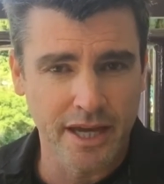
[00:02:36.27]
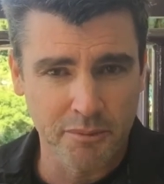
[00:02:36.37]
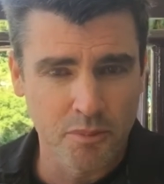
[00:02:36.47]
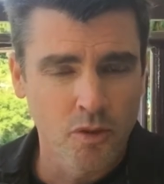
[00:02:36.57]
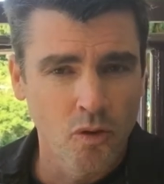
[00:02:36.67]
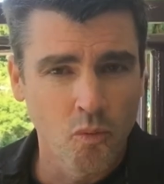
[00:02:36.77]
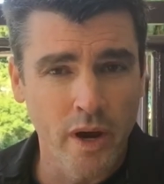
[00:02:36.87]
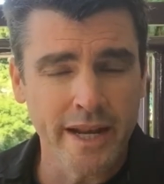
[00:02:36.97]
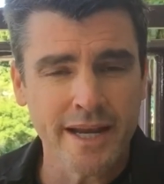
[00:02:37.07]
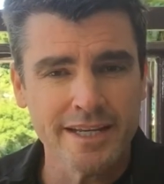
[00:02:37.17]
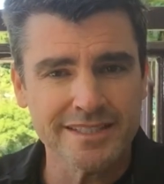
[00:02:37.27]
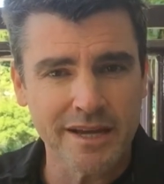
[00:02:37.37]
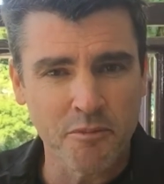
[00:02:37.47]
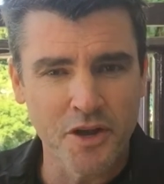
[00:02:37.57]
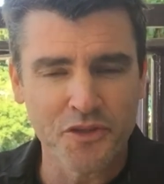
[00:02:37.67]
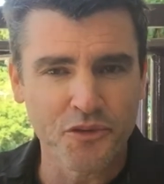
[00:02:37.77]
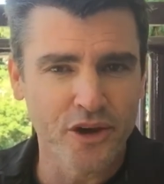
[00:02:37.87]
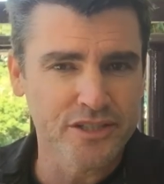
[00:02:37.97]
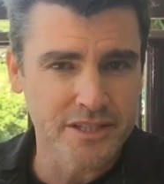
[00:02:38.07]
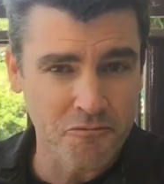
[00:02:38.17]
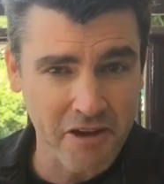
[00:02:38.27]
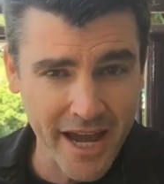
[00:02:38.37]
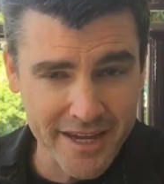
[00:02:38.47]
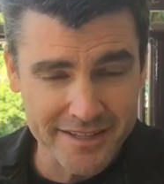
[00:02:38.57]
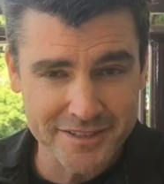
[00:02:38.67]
And when someone throws their racket,